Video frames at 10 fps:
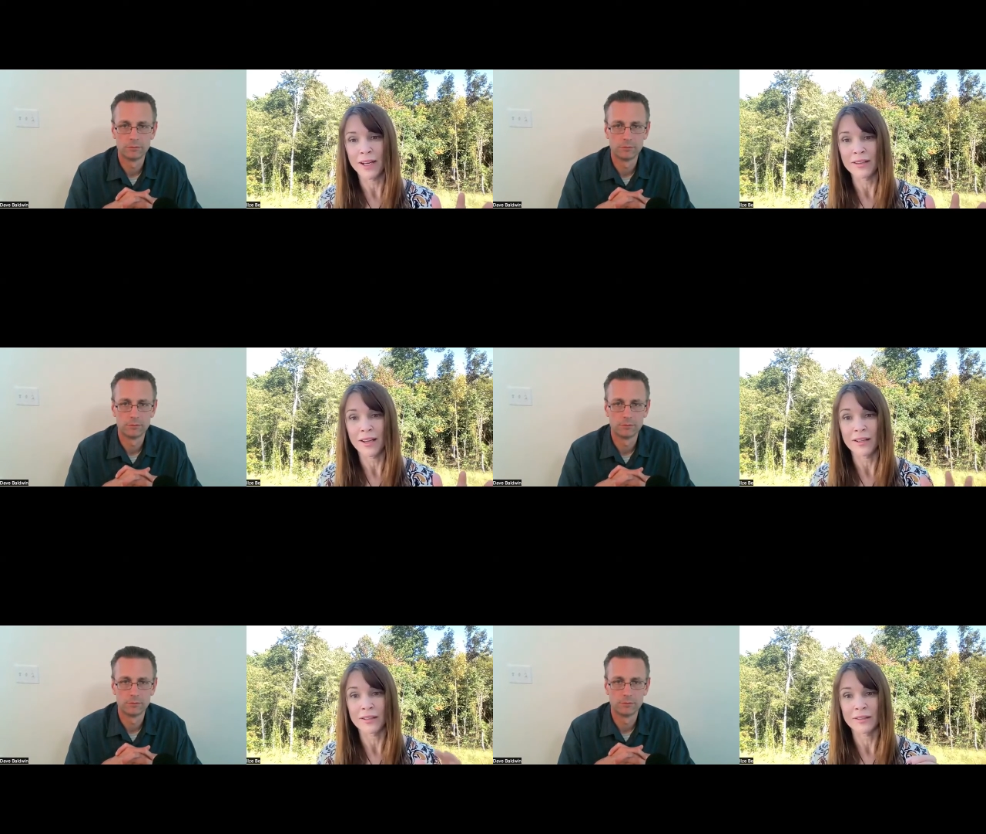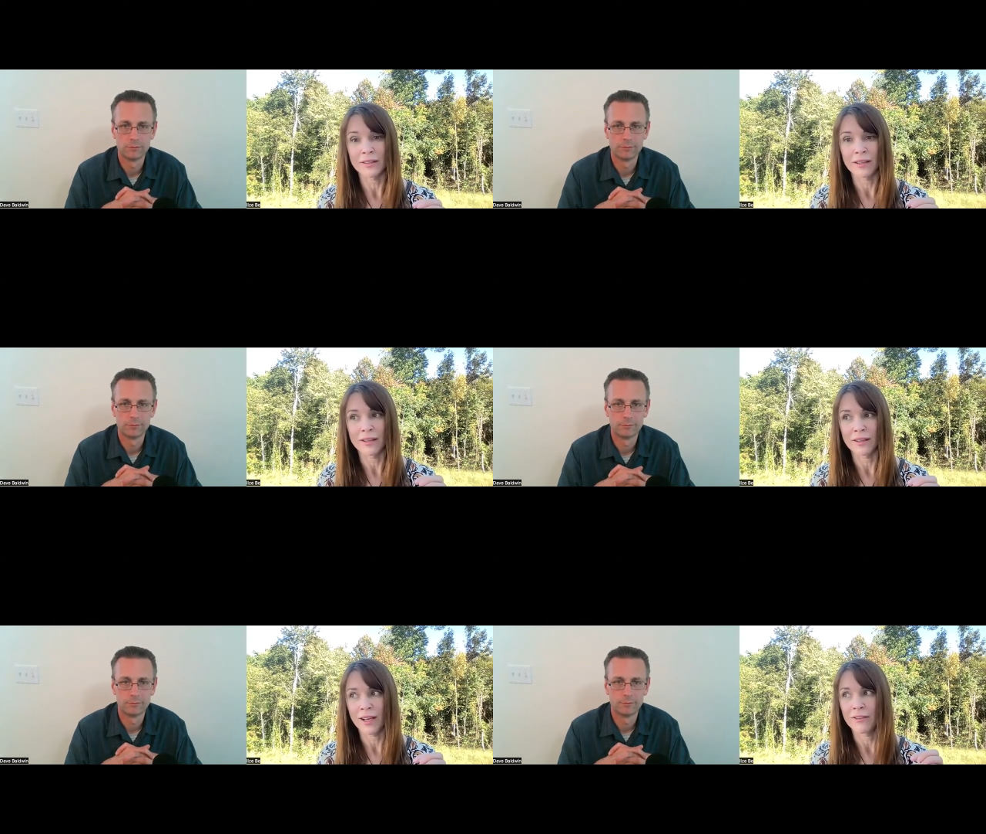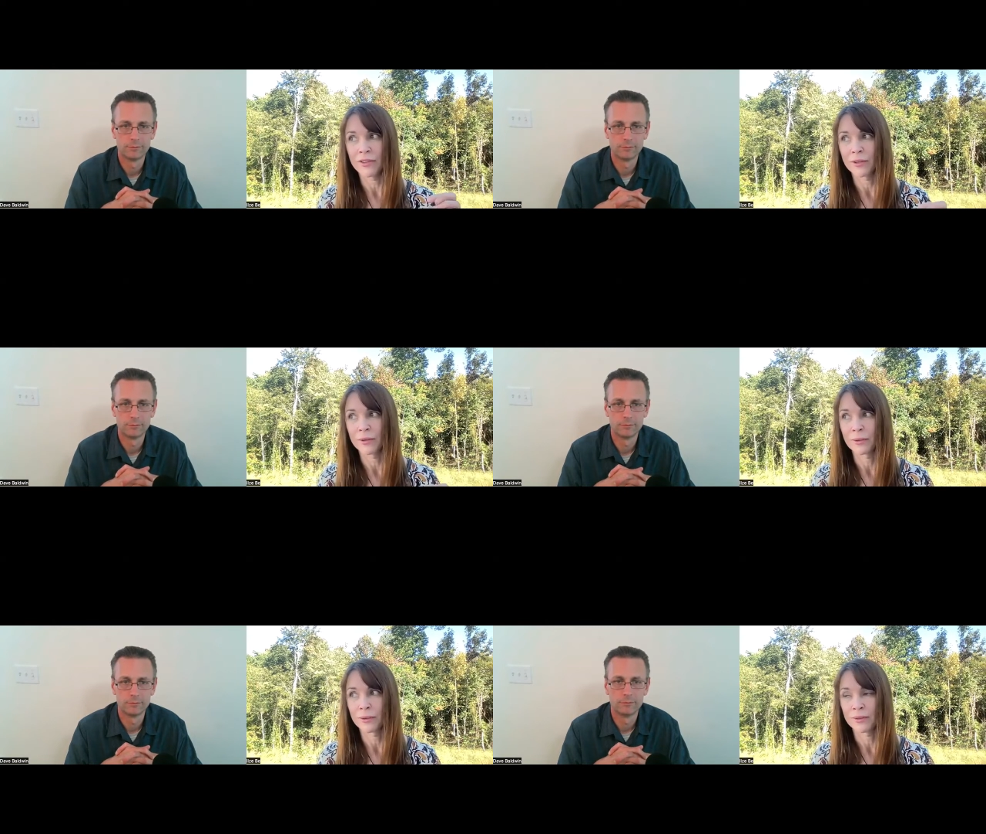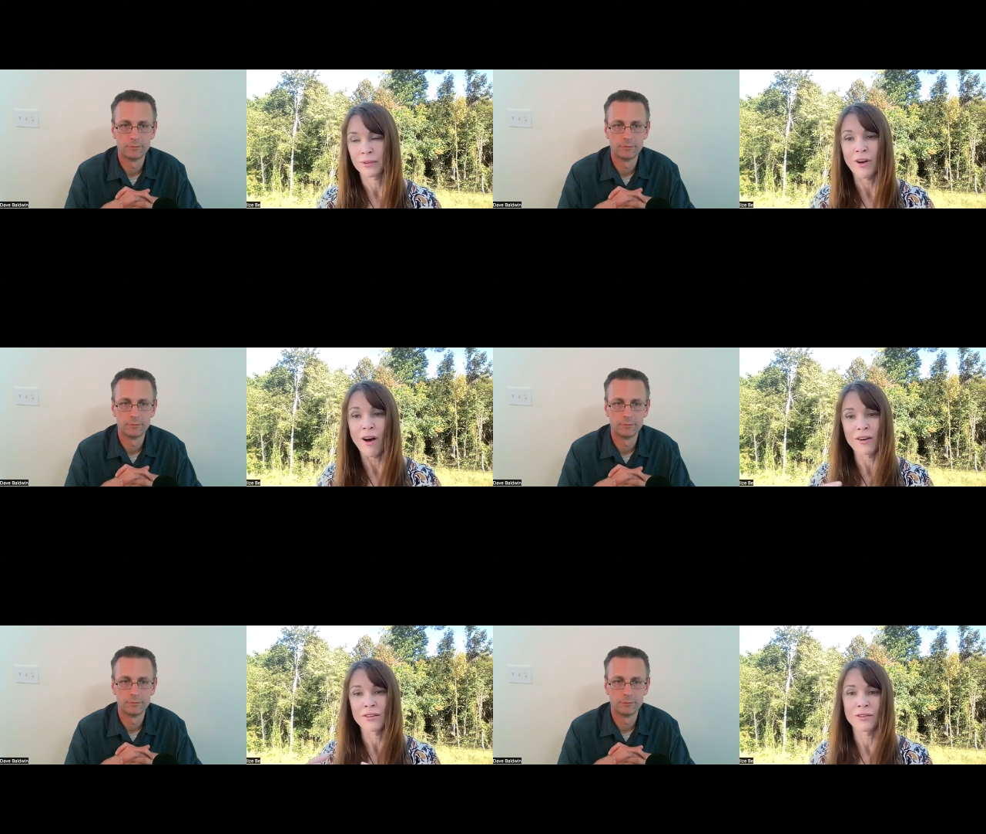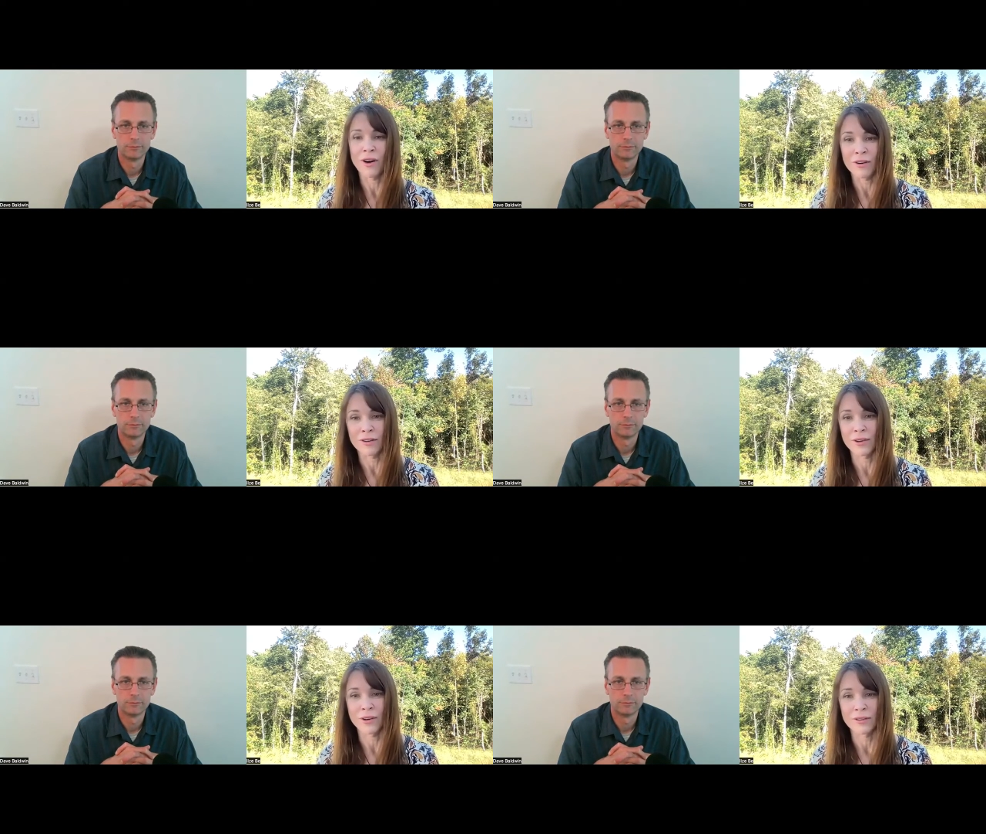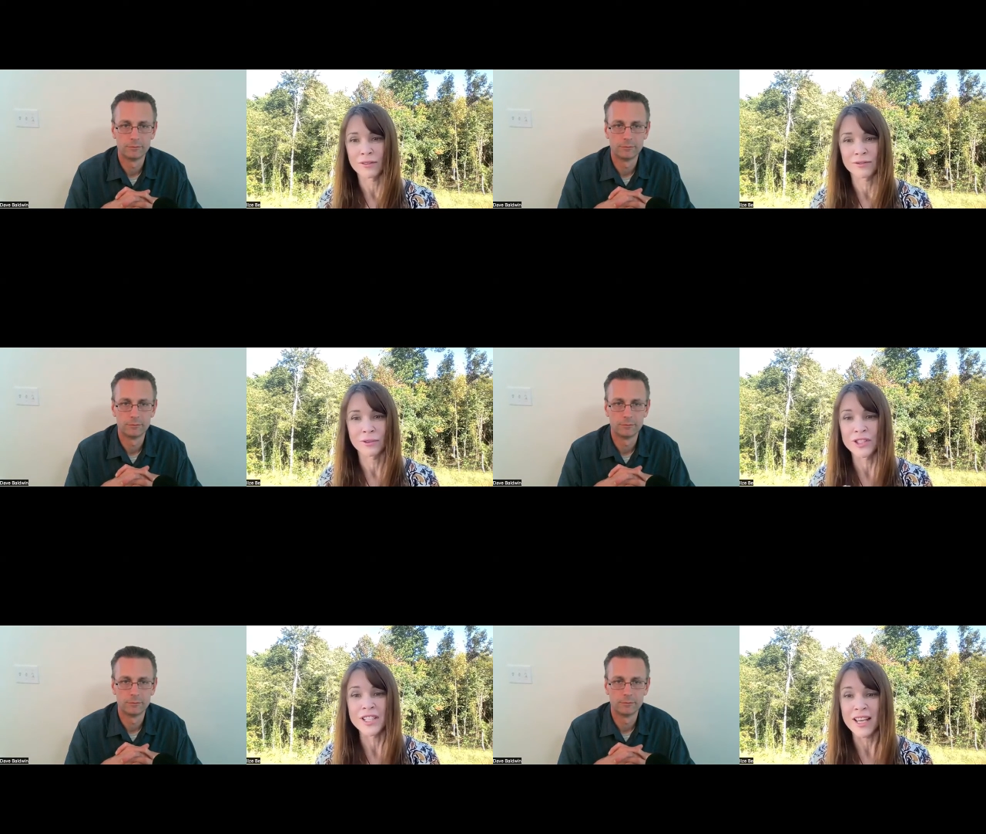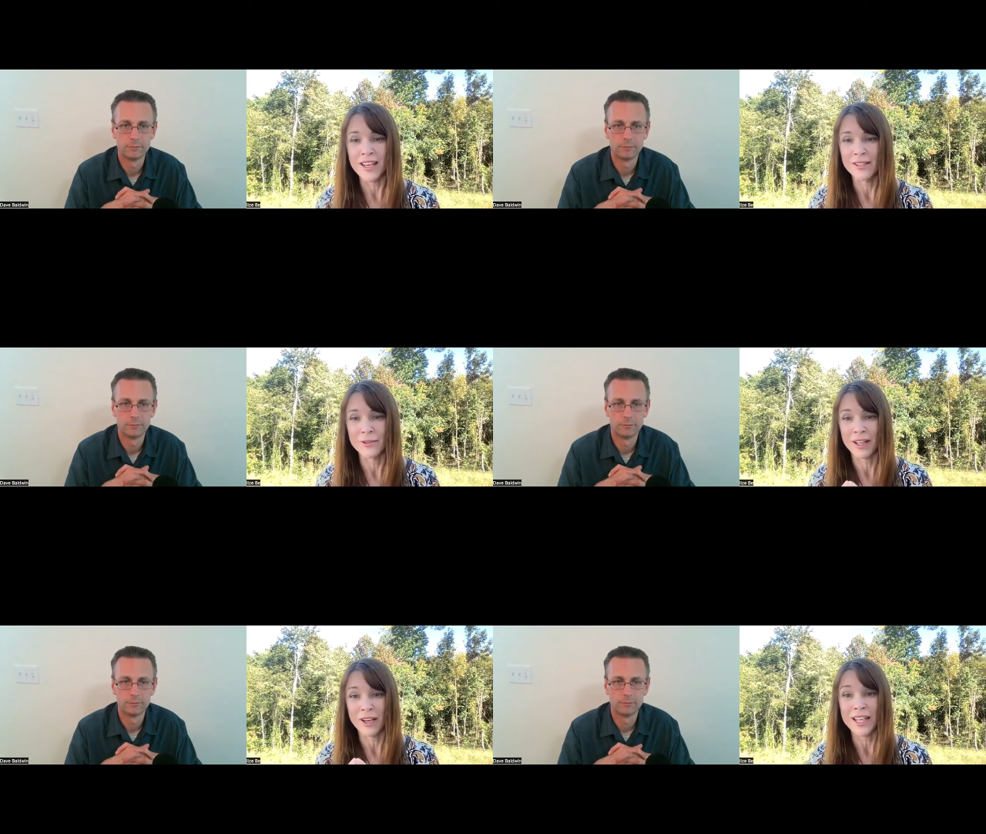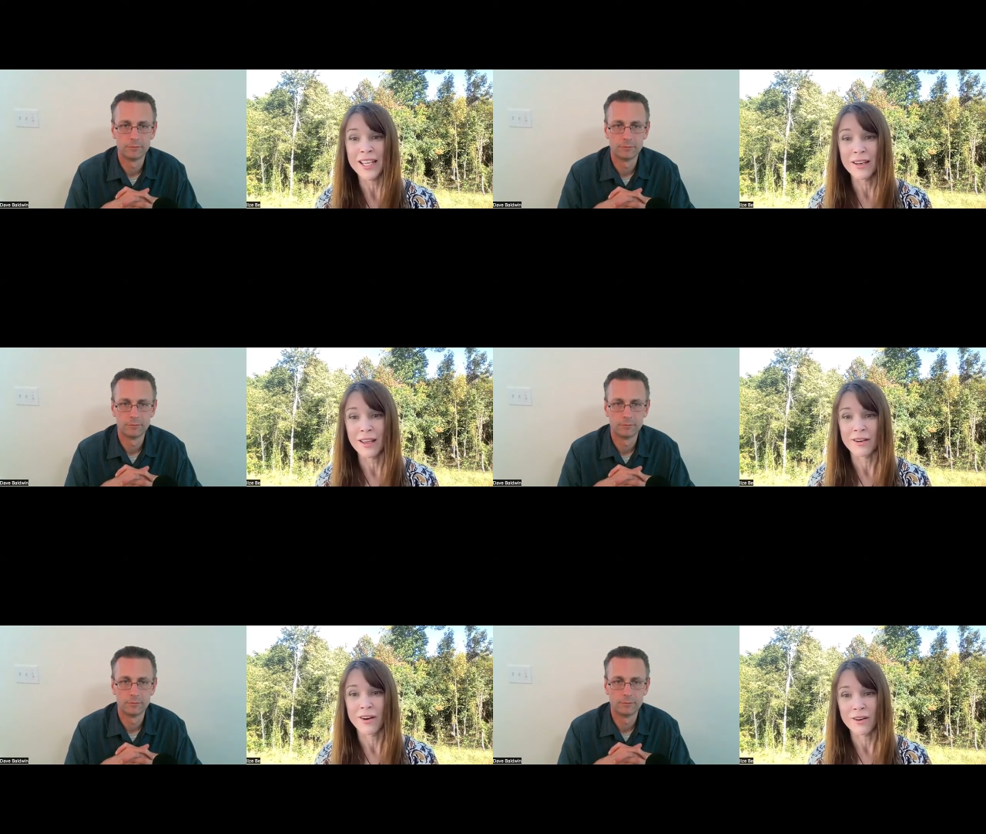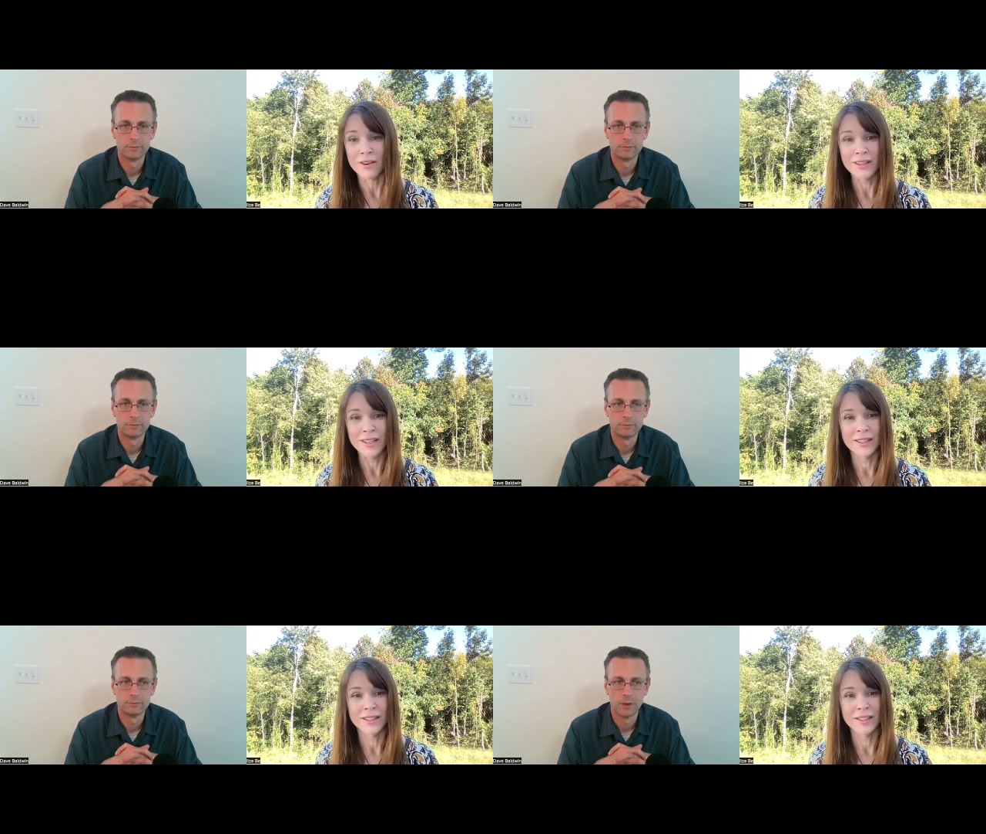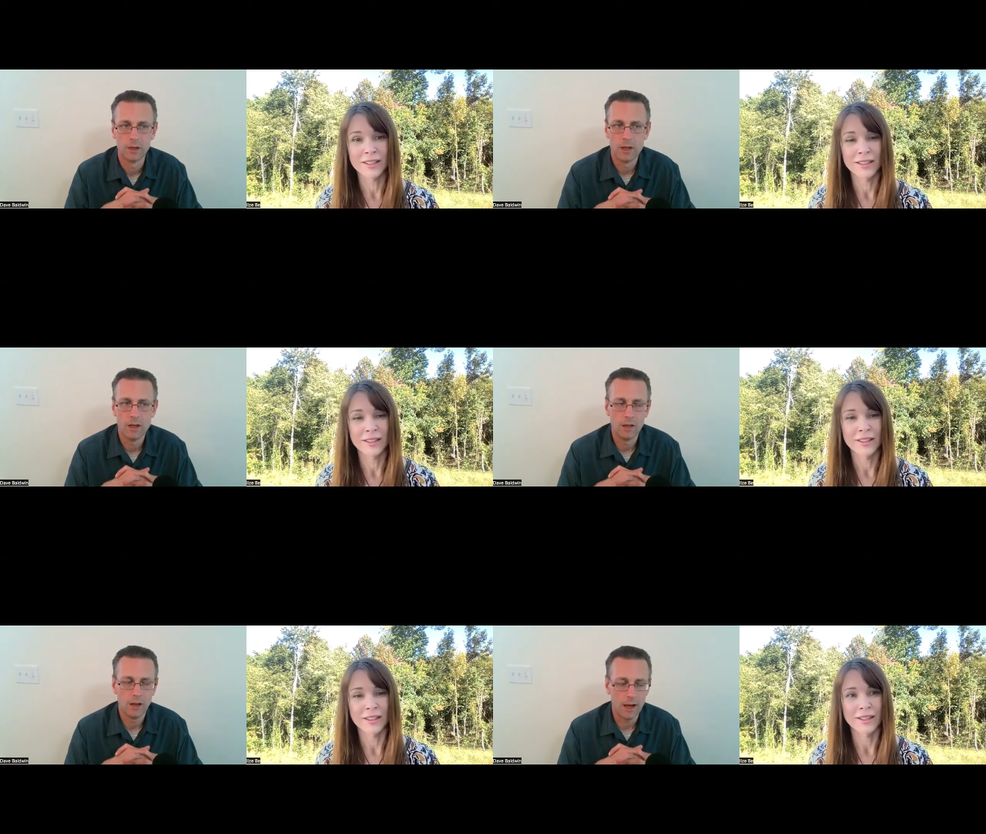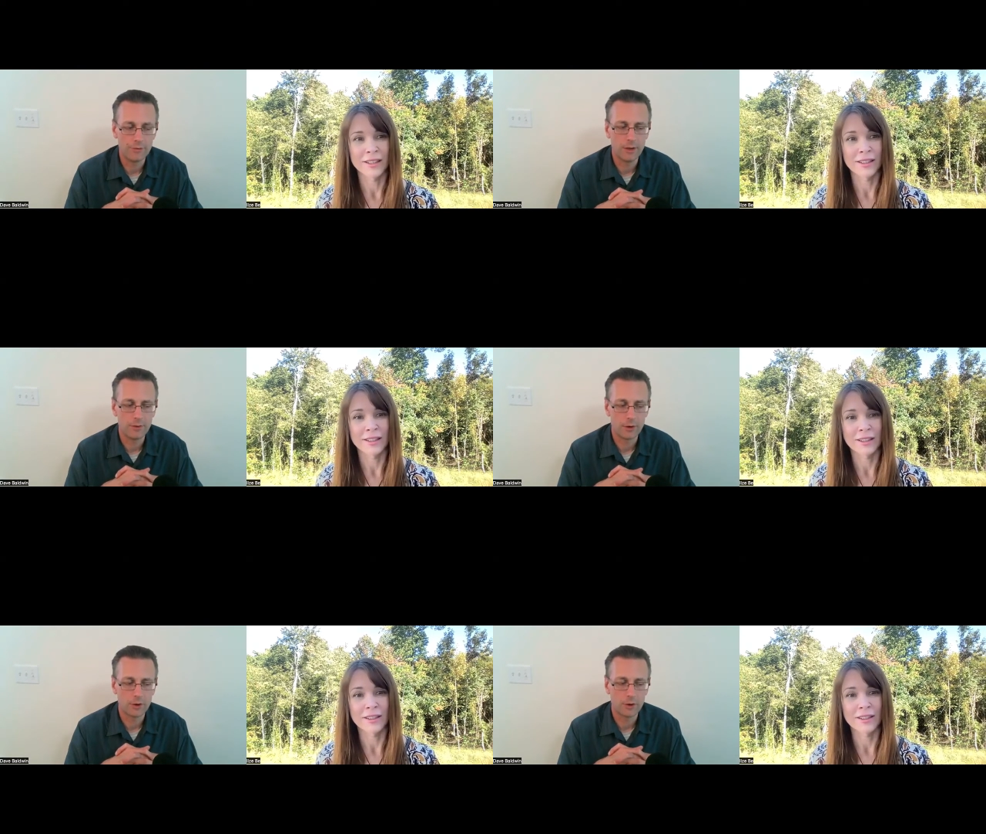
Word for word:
Speaker 1: by that, uh, have you gone uh, for days without eating at all?
Speaker 2: I've never